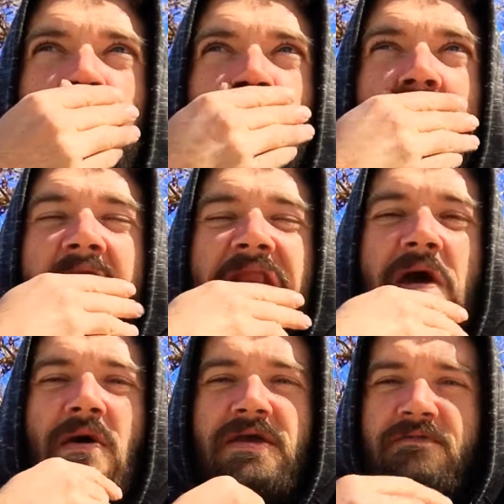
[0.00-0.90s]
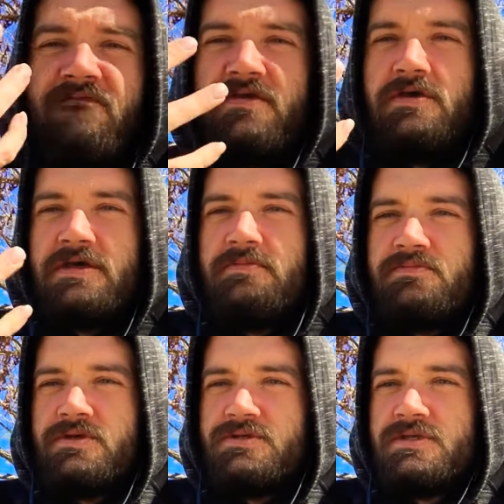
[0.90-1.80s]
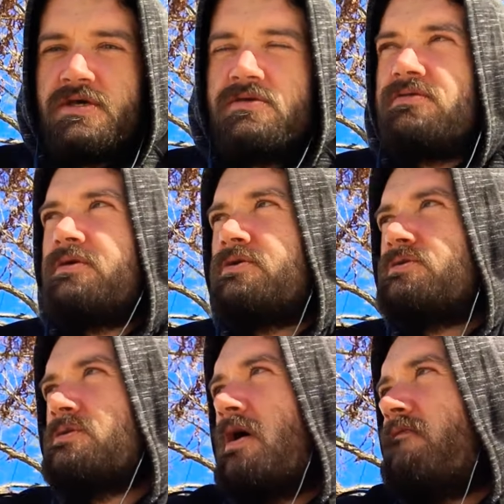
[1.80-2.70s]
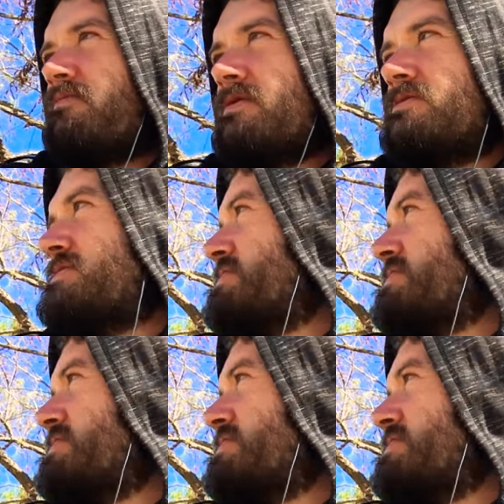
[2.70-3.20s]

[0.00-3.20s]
Right now, I can feel it. I've been